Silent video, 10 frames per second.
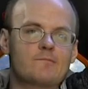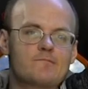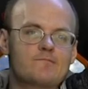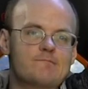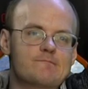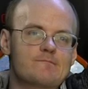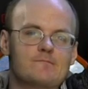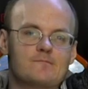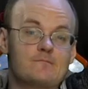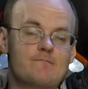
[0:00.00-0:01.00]

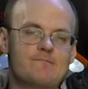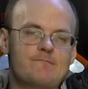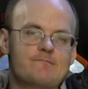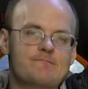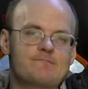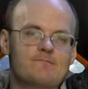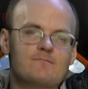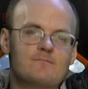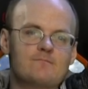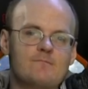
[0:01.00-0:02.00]

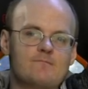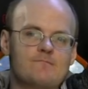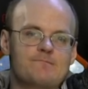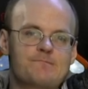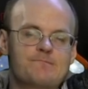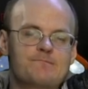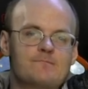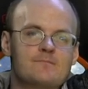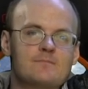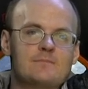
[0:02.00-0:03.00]

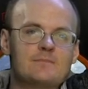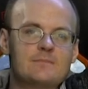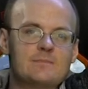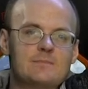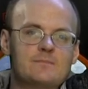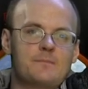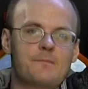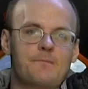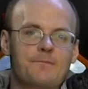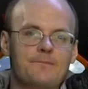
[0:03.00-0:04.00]

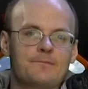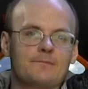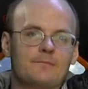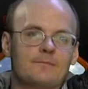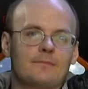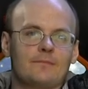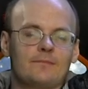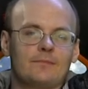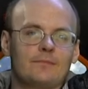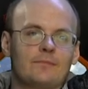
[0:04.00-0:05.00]

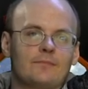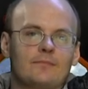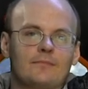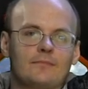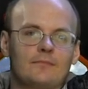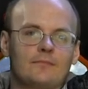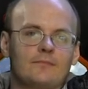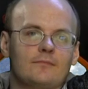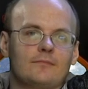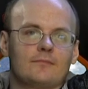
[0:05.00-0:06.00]

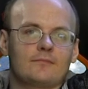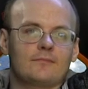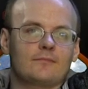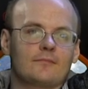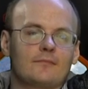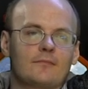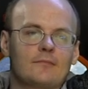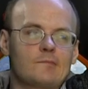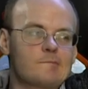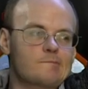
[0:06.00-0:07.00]

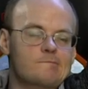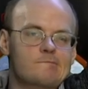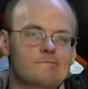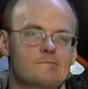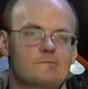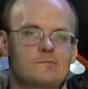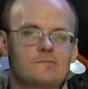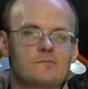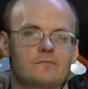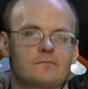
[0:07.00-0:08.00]
[no speech]